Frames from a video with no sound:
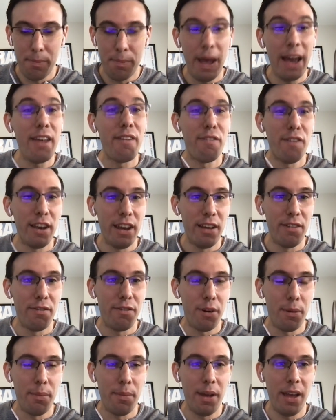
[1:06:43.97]
benefited
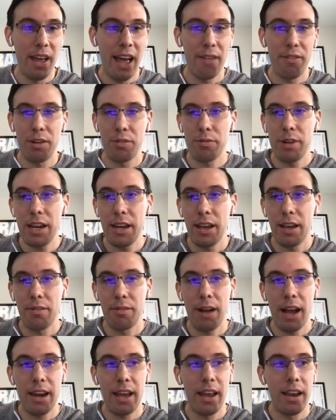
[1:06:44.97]
from having read it,
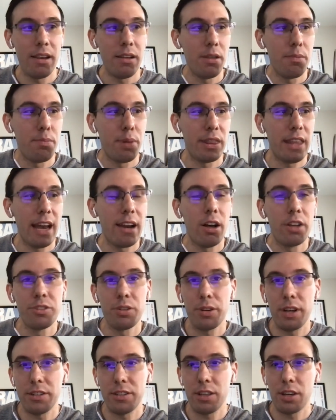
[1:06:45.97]
read it. And, but that
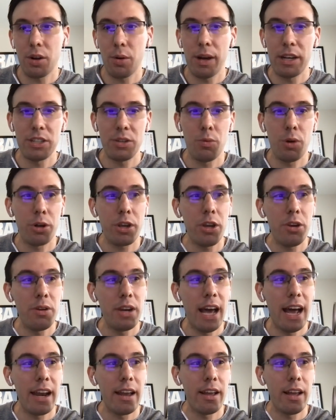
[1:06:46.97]
also gets to the question: Well, can
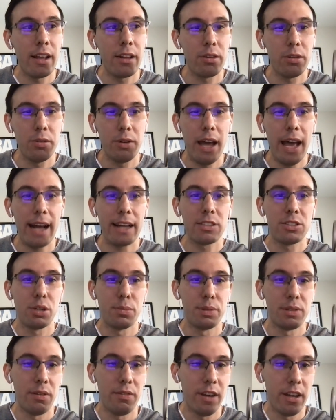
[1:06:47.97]
you not include
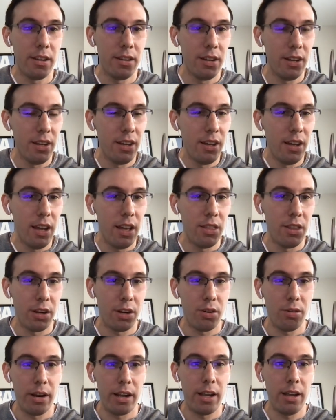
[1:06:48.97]
excerpts of it in
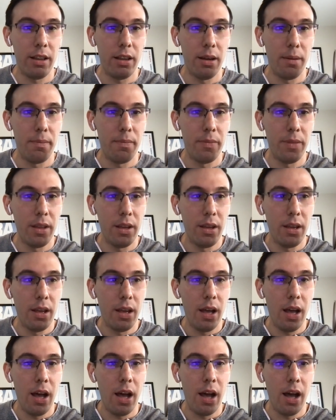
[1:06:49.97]
the curriculum?
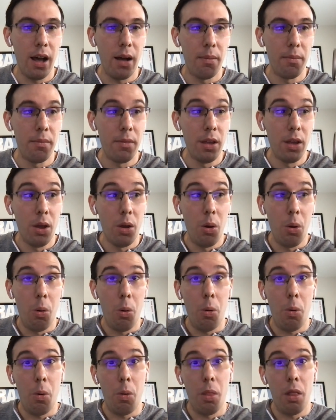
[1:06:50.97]
Um,
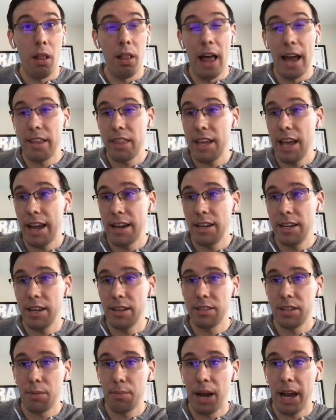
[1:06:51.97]
a lot of the
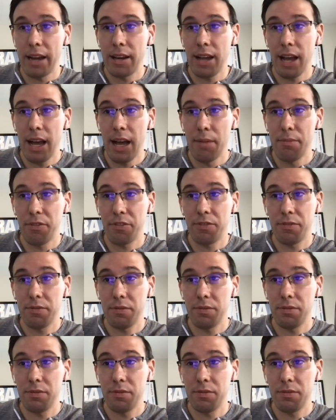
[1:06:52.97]
ideas in Mein Kampf